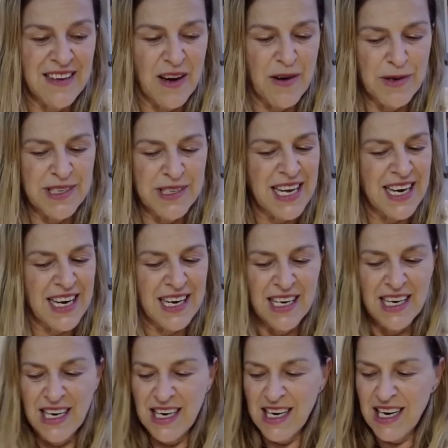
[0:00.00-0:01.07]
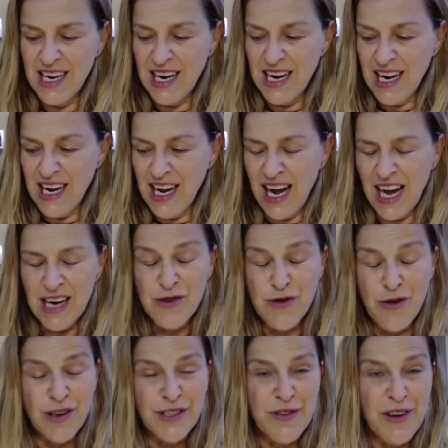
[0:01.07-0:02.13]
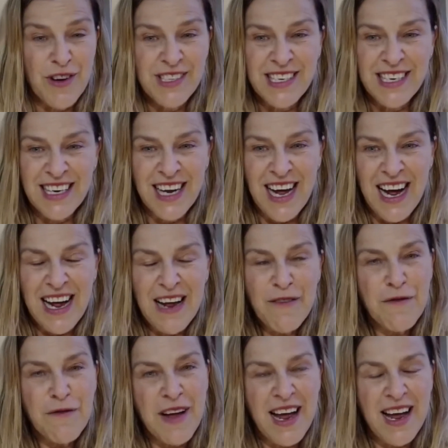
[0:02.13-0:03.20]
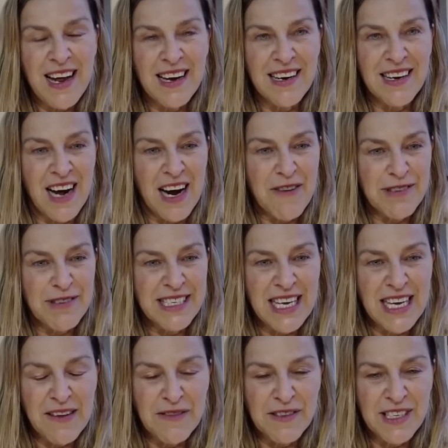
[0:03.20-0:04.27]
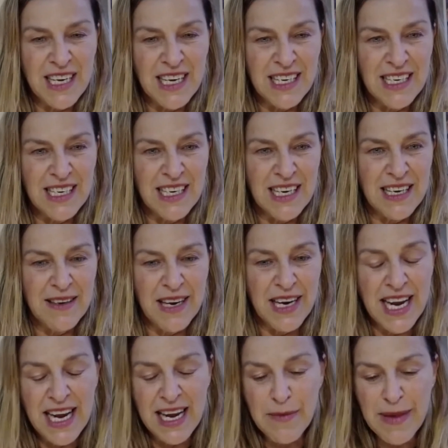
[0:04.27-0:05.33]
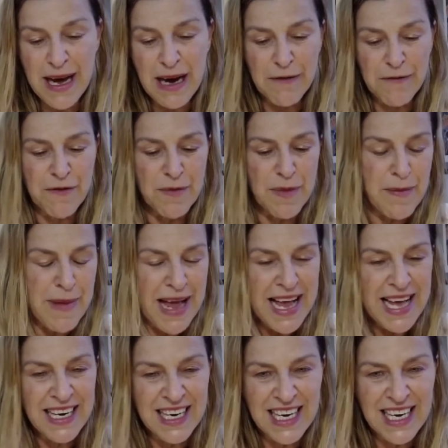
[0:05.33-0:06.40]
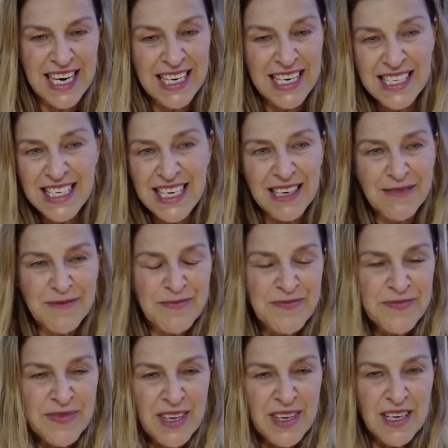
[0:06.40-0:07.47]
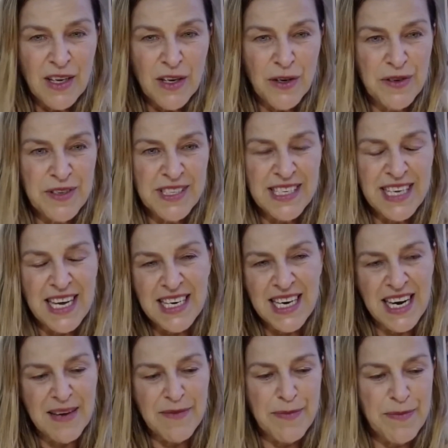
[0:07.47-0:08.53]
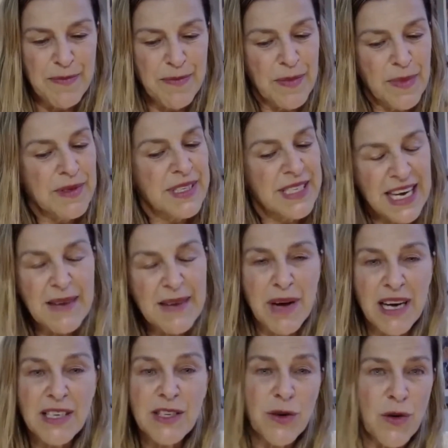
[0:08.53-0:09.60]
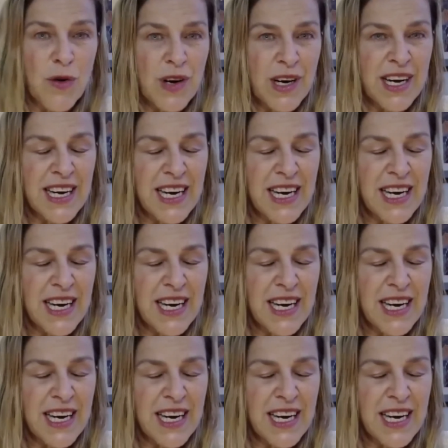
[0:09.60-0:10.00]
I was at a crossroads in life, and I received an email from a man in India who said he'd seen my talk and